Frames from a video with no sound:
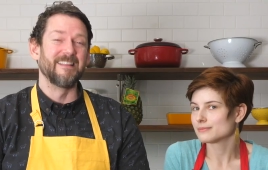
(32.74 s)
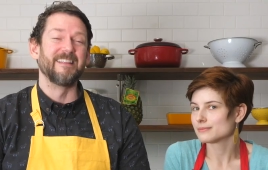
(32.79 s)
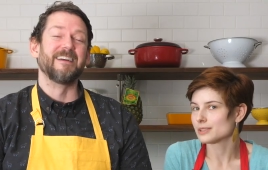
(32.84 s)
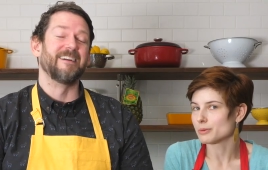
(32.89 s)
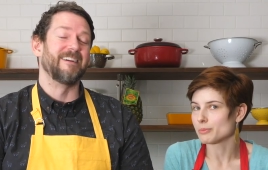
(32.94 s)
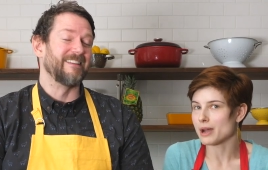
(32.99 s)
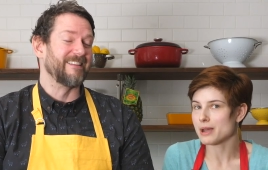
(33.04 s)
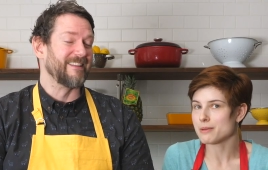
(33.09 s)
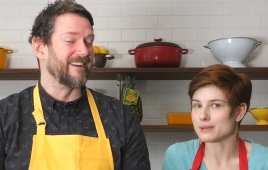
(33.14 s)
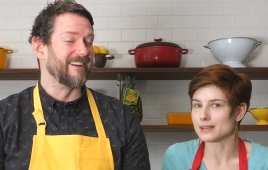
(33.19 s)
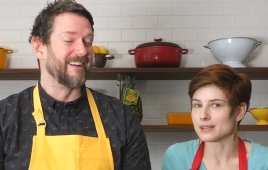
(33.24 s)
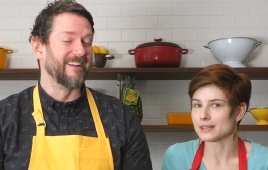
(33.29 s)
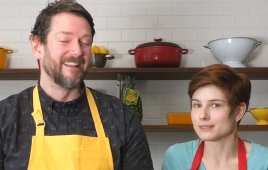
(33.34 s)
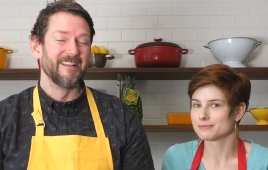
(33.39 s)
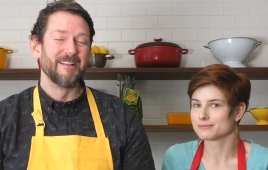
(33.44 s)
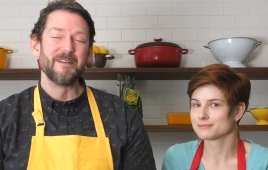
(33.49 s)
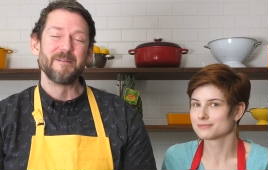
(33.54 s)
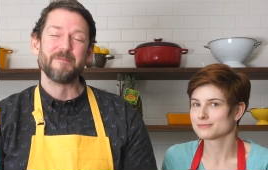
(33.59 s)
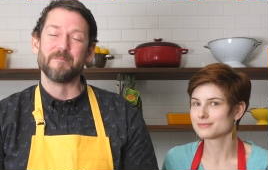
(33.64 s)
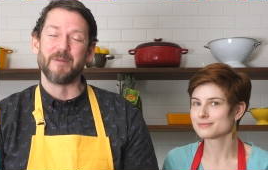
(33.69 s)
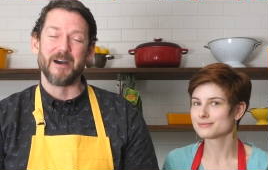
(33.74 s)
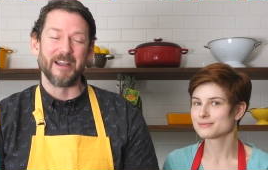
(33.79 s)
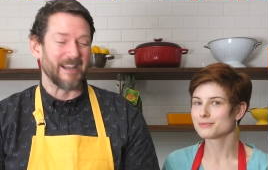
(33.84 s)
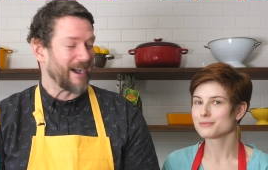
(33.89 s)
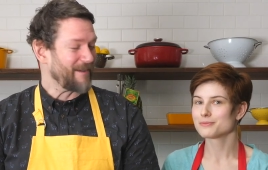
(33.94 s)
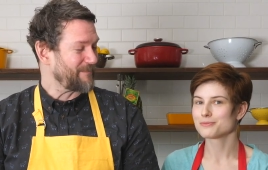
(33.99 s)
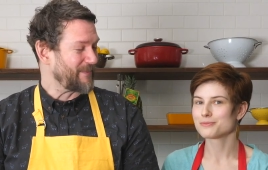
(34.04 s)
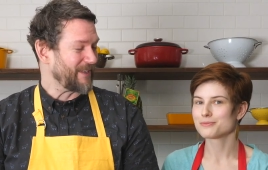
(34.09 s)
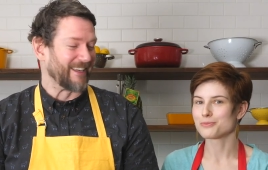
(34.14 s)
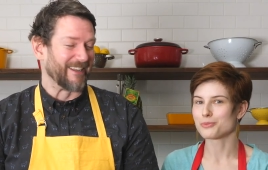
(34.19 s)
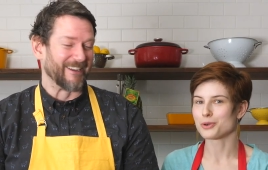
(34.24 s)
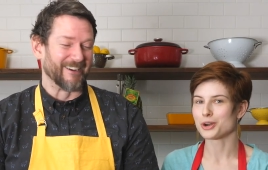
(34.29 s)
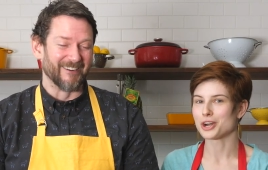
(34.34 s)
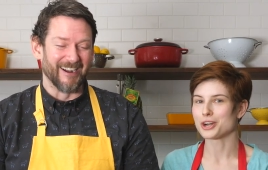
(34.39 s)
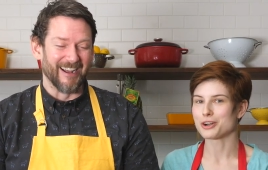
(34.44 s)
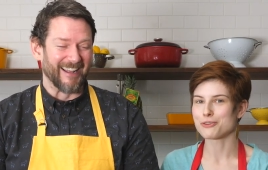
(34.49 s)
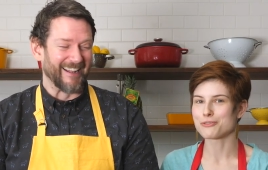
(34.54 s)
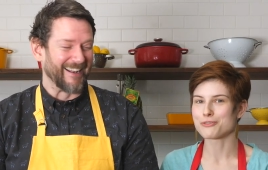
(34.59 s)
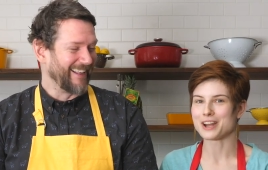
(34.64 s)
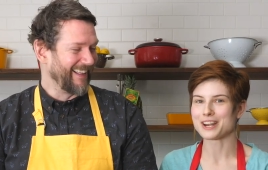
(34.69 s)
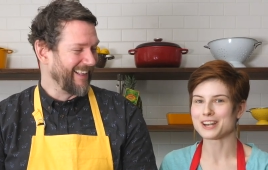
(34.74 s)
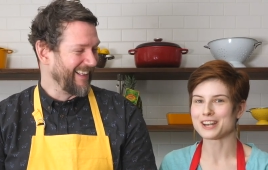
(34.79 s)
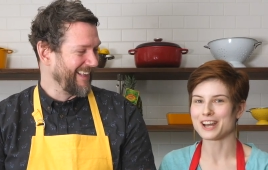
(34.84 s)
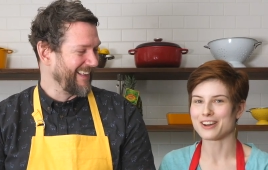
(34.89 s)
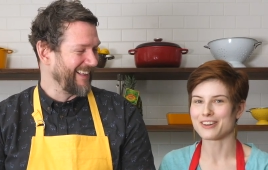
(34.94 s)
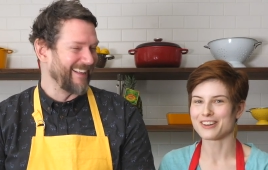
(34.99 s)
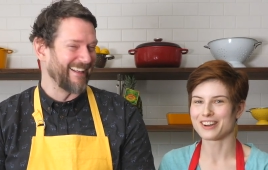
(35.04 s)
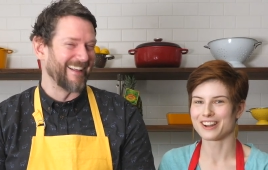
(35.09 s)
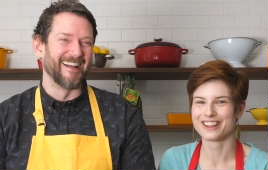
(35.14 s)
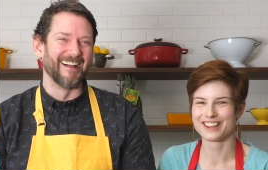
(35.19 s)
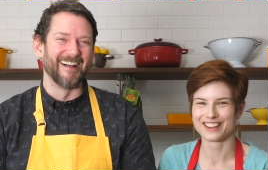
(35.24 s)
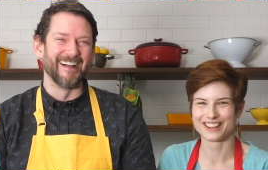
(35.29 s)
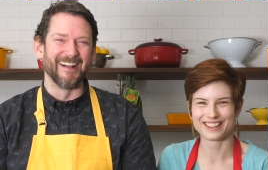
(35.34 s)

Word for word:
Speaker 1: There might be. Might not be. We're here to find out.